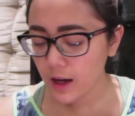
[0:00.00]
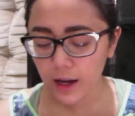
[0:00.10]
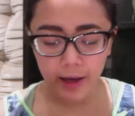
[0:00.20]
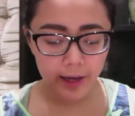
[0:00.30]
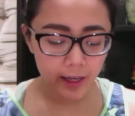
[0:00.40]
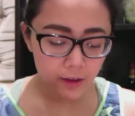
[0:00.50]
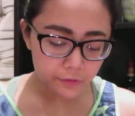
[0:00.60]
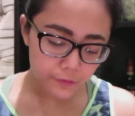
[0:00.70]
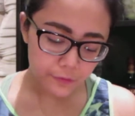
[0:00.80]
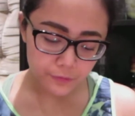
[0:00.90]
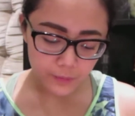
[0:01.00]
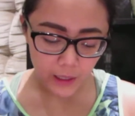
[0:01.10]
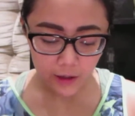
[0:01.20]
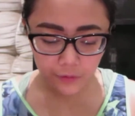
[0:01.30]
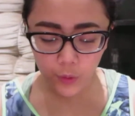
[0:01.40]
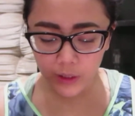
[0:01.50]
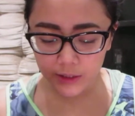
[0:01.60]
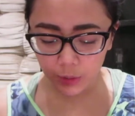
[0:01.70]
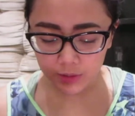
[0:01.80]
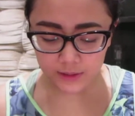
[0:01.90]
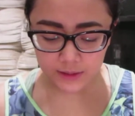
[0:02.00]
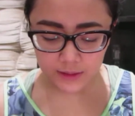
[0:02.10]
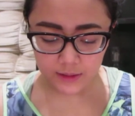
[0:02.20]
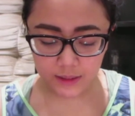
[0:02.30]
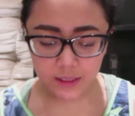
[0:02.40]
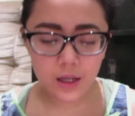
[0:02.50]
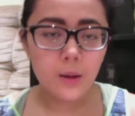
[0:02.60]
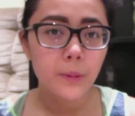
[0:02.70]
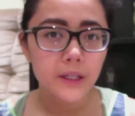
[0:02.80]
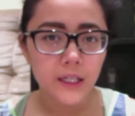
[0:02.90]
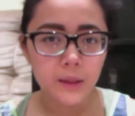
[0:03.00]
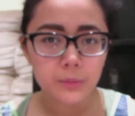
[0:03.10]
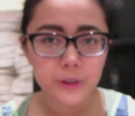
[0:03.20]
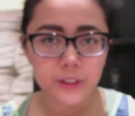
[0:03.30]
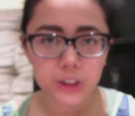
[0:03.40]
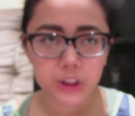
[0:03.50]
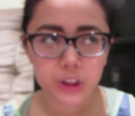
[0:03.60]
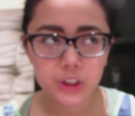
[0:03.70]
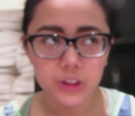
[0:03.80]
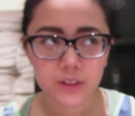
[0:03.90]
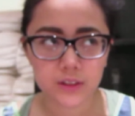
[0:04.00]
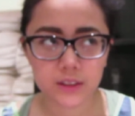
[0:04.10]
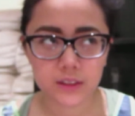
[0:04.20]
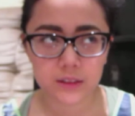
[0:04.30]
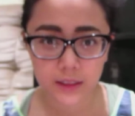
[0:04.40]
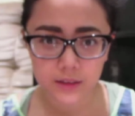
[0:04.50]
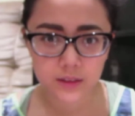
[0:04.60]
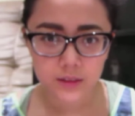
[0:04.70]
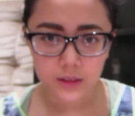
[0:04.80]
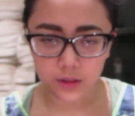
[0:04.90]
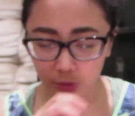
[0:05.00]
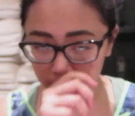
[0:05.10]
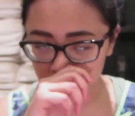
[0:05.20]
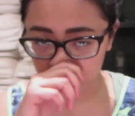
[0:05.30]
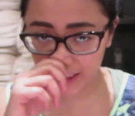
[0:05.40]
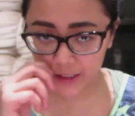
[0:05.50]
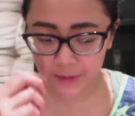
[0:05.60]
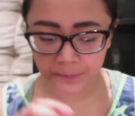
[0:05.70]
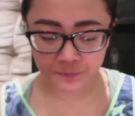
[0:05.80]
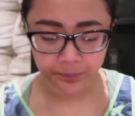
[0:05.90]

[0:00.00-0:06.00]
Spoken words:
I have no idea what this is, but I am pretty sure this next thing that we're gonna eat